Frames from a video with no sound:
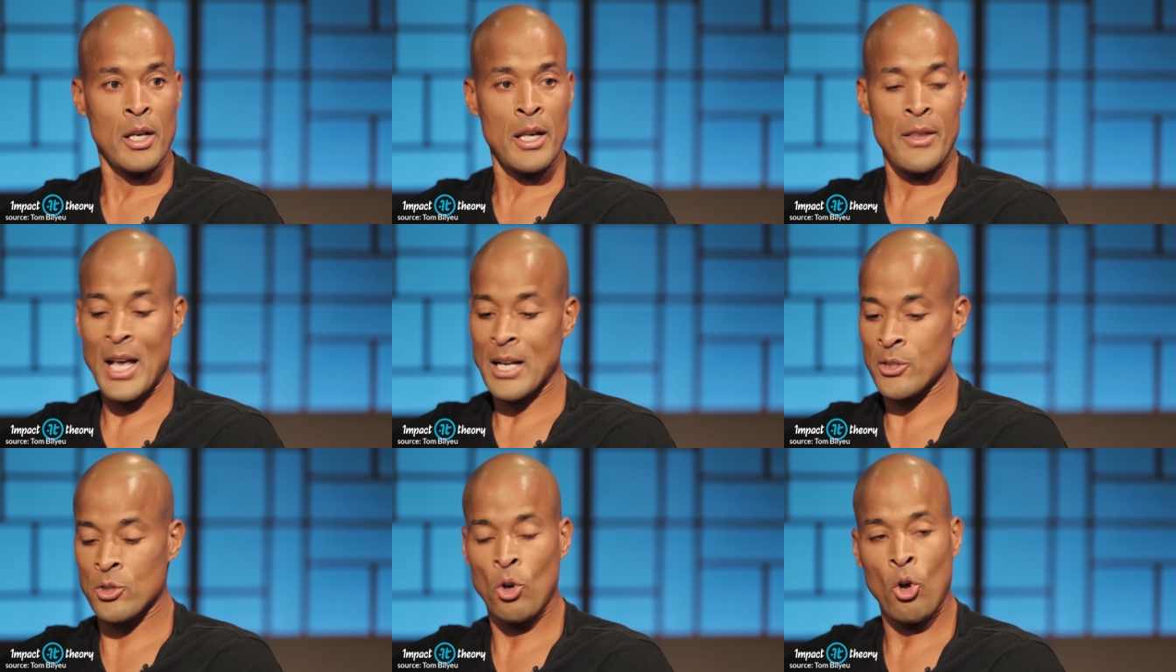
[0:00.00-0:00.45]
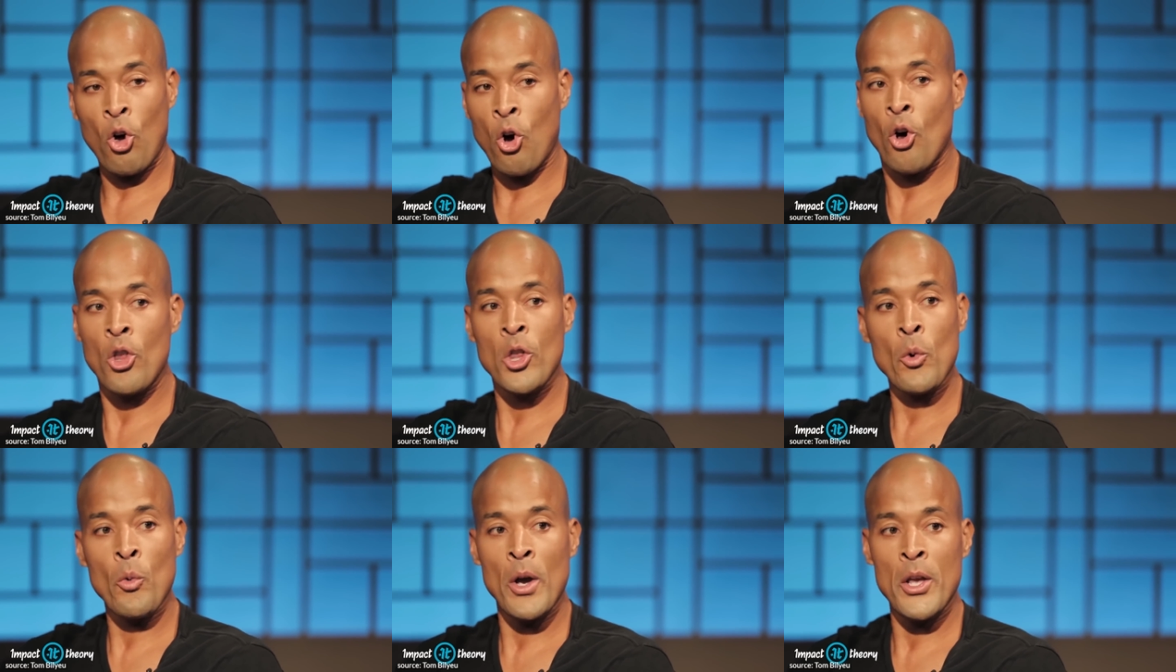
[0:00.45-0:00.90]
That's the
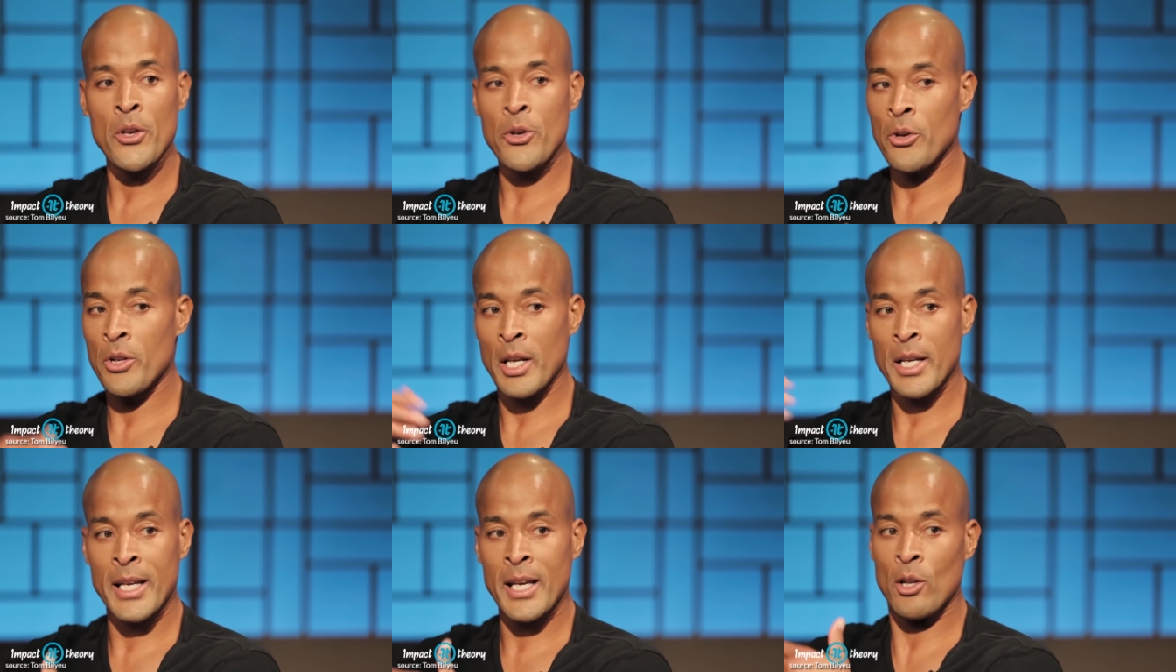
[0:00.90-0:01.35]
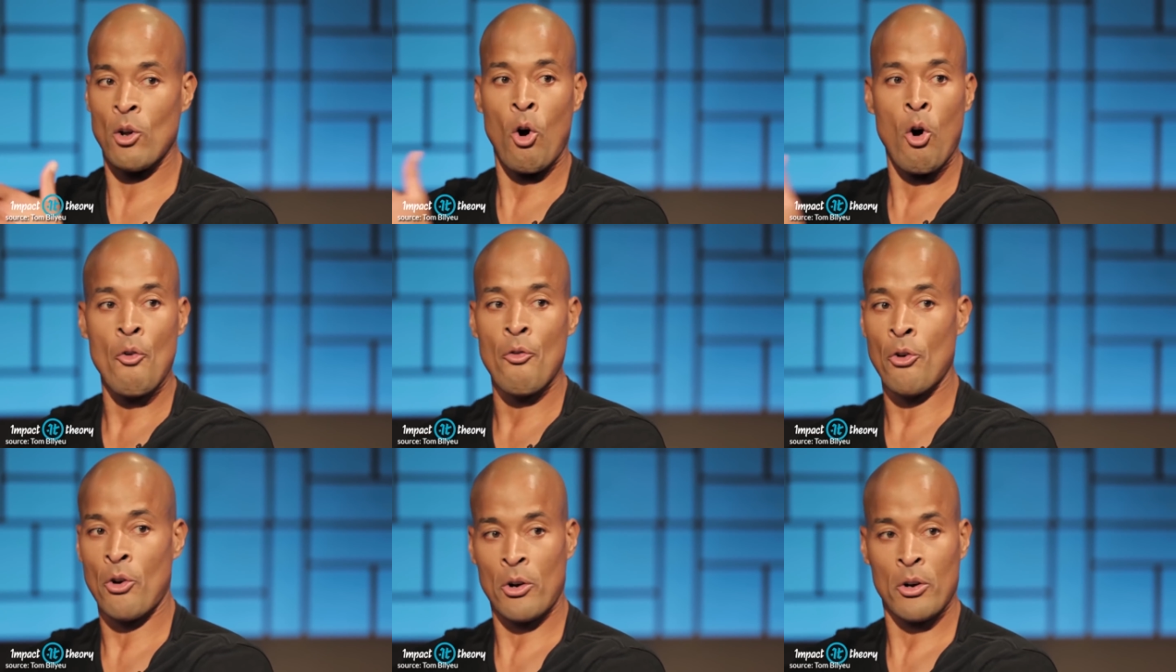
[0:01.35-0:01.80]
only way you're going to get
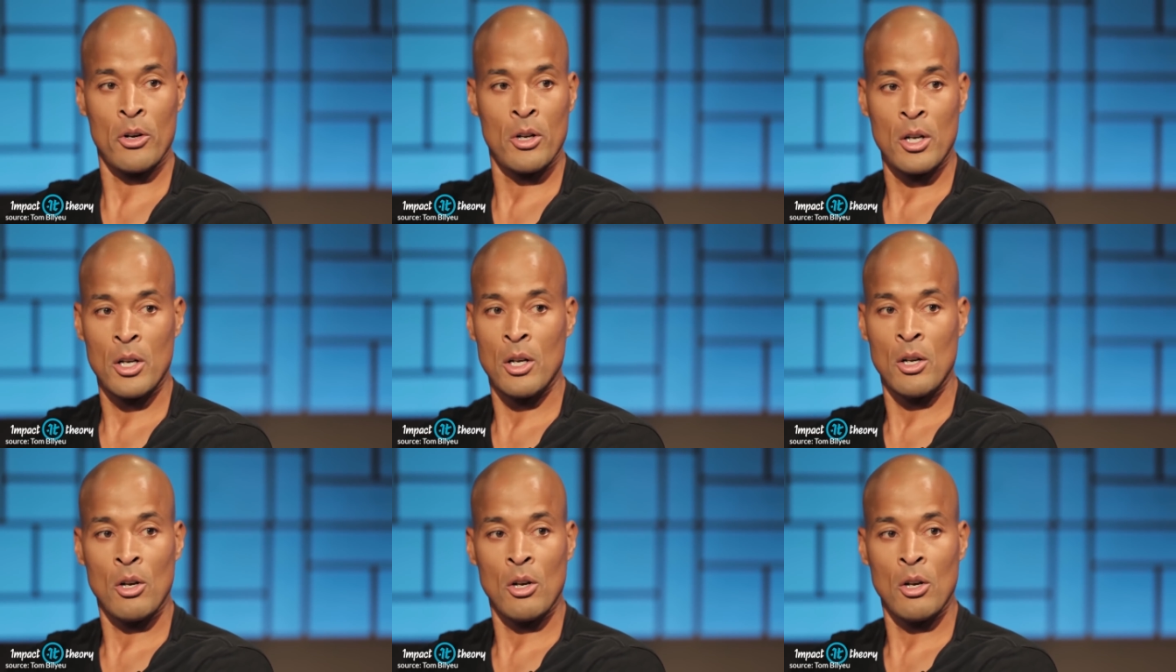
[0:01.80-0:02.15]
over